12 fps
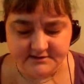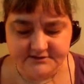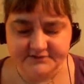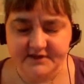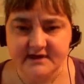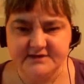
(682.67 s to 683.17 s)

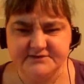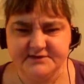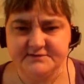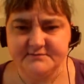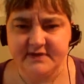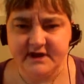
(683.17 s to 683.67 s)
say
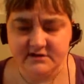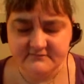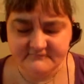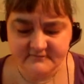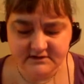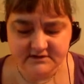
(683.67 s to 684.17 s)
such
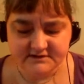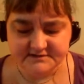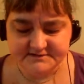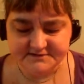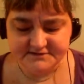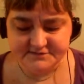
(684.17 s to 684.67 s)
painful,
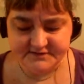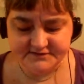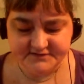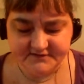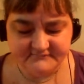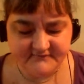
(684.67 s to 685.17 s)

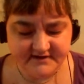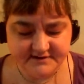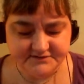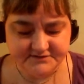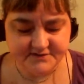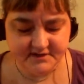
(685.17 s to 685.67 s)
dismissive,
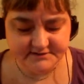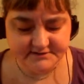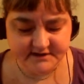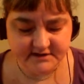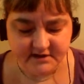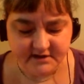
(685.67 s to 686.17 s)

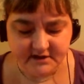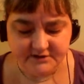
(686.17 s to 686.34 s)
insulting,